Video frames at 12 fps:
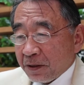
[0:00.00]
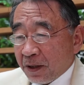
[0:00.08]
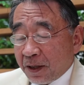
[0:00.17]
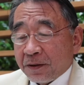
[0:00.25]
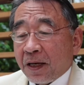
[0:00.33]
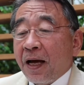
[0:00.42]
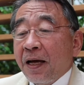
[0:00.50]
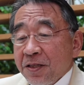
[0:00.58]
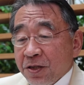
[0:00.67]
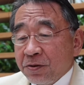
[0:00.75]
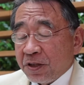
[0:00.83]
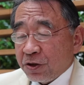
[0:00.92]
And
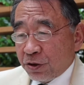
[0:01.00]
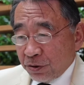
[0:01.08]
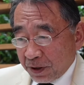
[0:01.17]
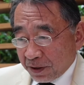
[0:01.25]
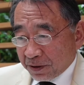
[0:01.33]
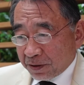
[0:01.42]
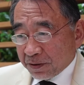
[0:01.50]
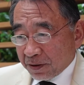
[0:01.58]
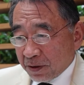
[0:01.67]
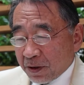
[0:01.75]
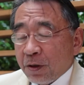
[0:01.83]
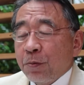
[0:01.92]
ask the student,
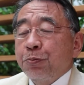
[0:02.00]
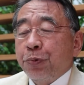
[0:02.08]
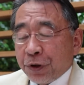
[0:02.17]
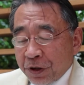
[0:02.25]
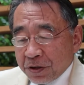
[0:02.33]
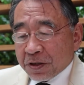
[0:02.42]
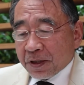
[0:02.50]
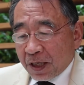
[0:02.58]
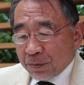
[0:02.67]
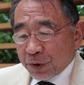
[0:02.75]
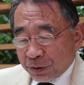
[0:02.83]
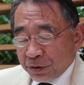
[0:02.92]
please
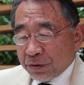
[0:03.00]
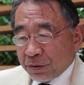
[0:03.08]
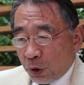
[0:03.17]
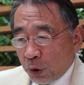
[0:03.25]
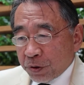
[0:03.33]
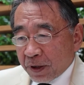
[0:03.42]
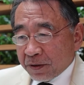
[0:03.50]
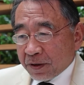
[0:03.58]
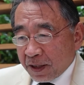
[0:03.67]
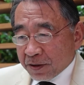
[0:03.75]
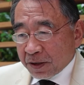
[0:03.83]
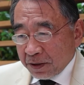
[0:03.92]
come to oil and
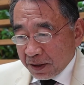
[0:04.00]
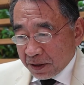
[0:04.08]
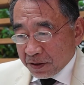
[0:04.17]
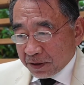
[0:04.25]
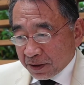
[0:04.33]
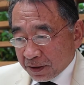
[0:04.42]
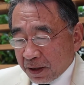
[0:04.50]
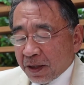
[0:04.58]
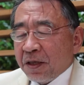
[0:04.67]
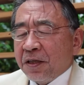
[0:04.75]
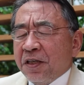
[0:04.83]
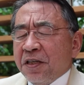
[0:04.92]
gas industry.
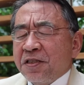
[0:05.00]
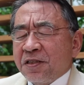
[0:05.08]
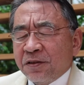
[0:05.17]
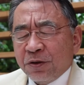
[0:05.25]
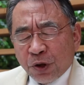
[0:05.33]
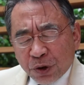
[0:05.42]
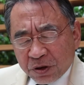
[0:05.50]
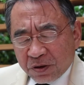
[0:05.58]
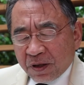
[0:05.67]
It's not